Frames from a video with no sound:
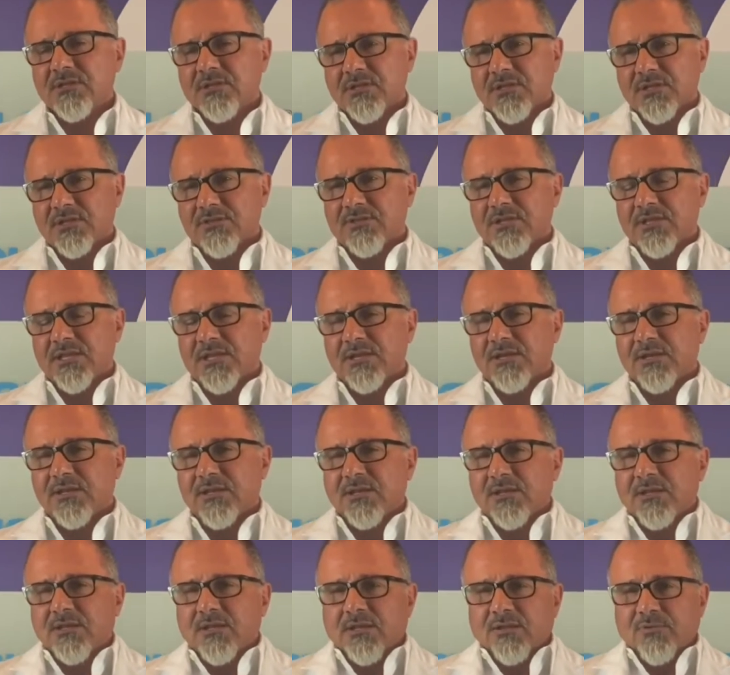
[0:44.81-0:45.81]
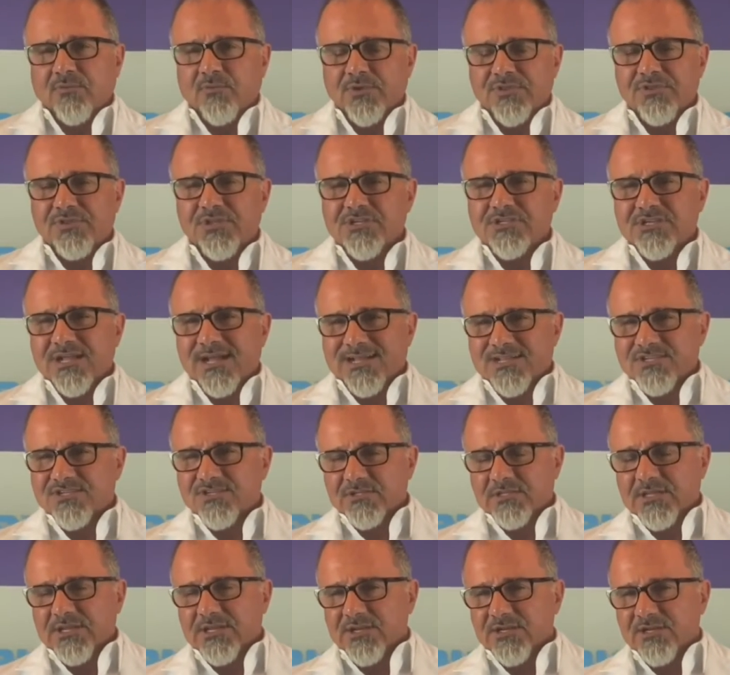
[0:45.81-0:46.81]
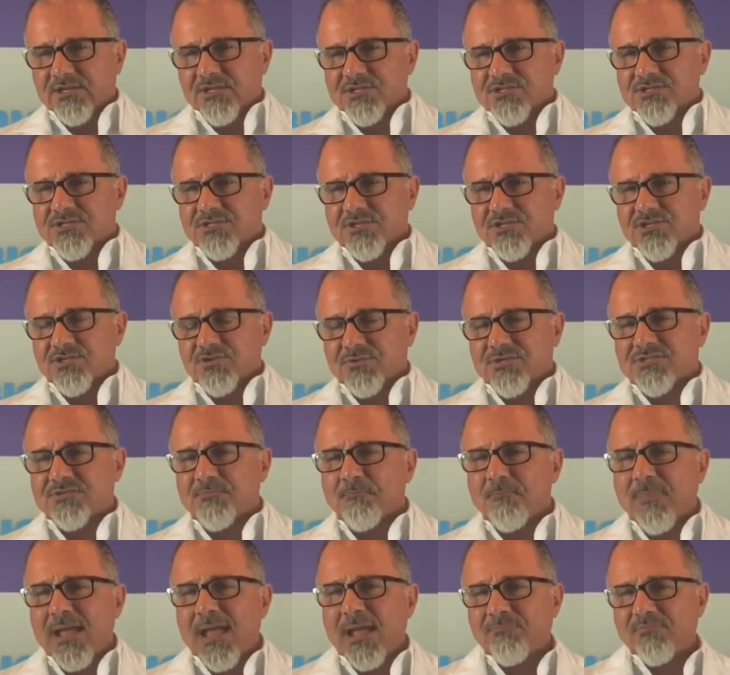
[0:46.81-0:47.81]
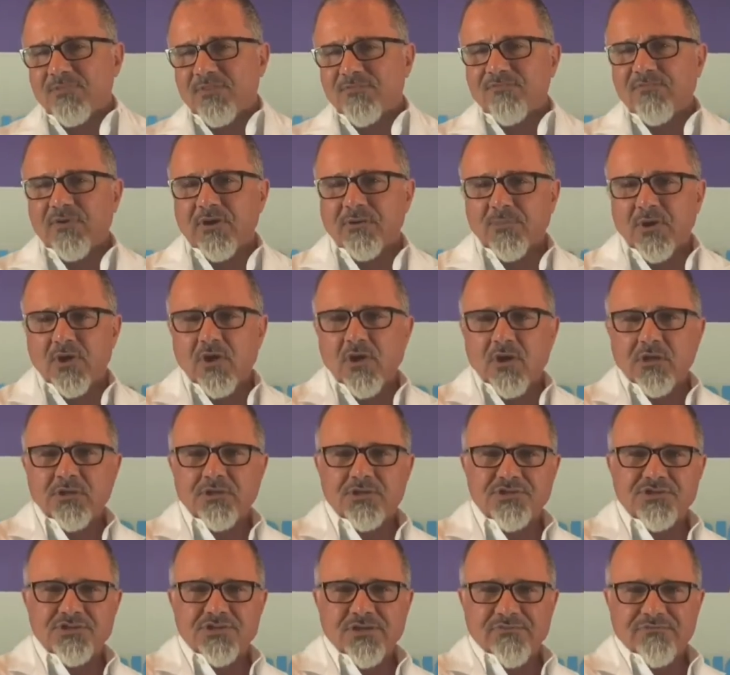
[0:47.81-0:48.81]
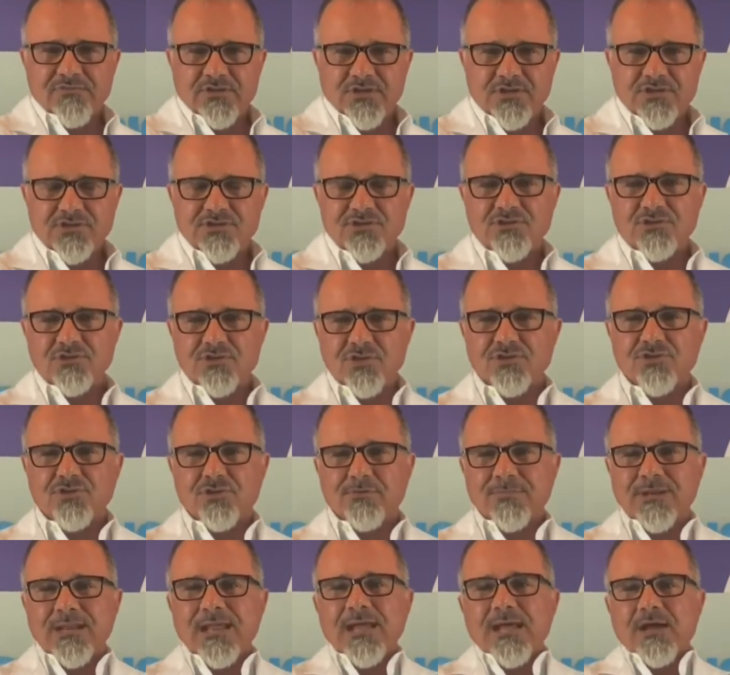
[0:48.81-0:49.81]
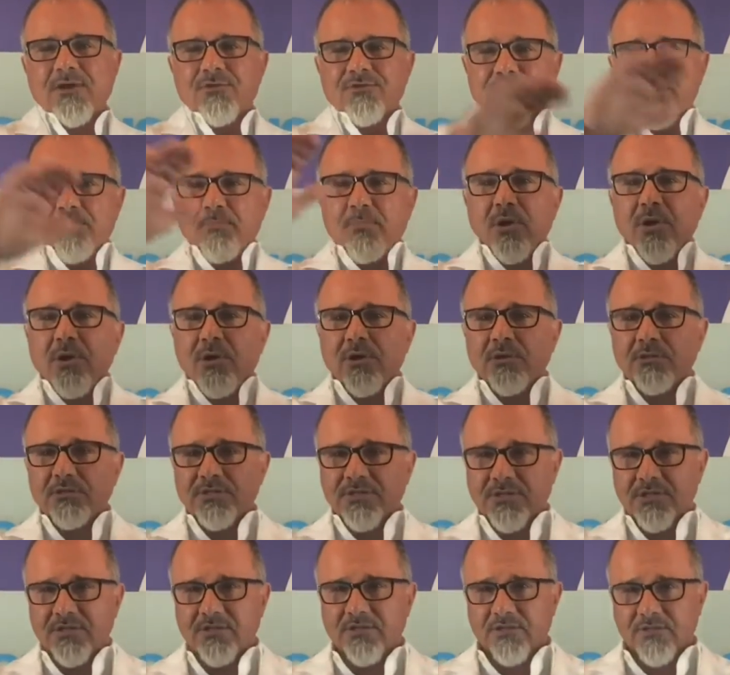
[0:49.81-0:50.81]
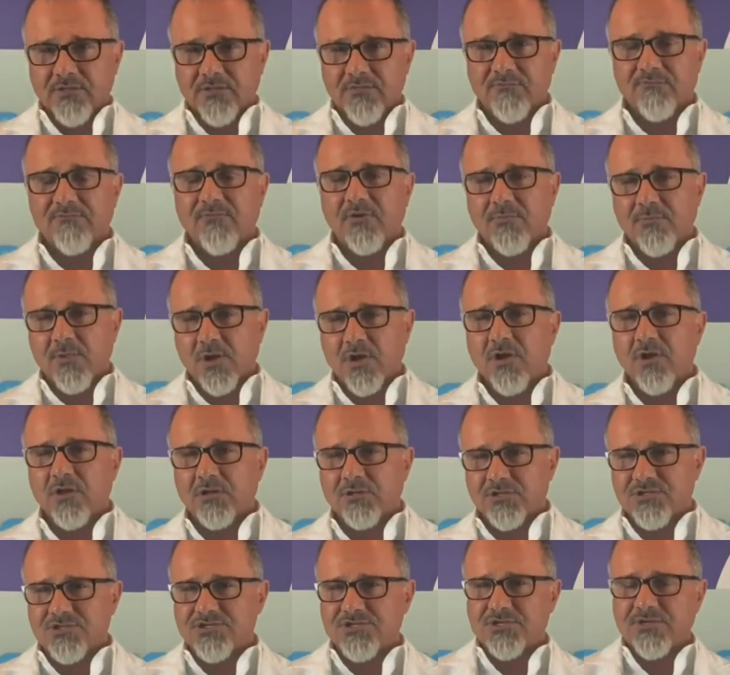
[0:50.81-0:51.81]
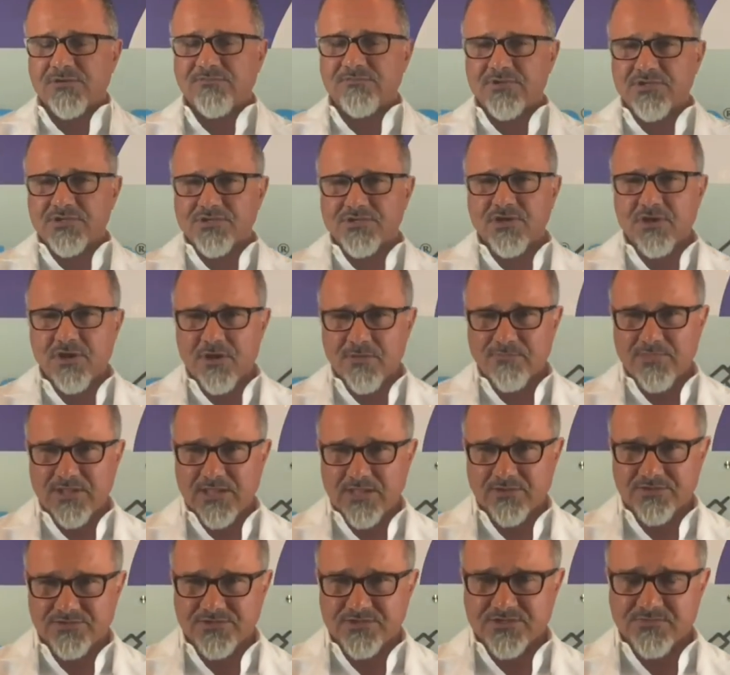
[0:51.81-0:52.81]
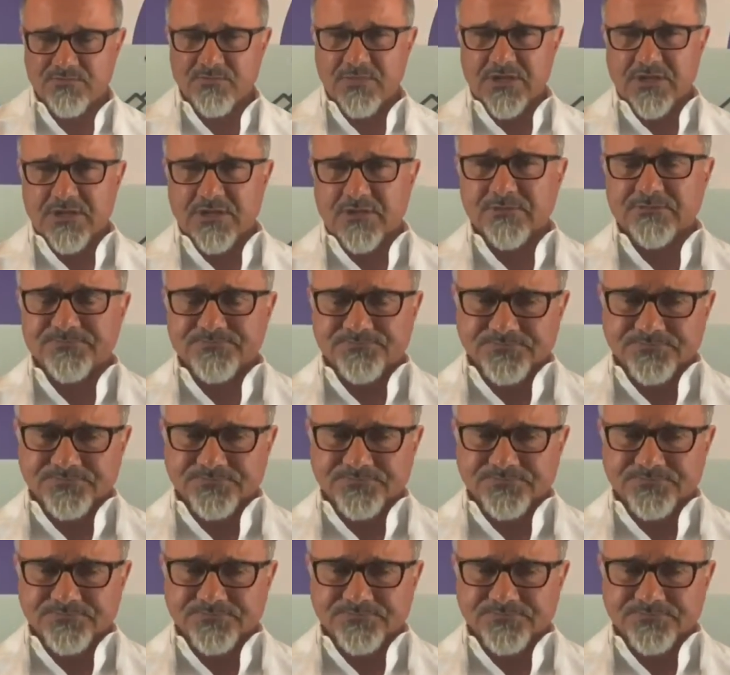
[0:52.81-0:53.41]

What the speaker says: and then with these isolated constituents map the pharmacology of each to determine how the polypharmacology of these compounds is being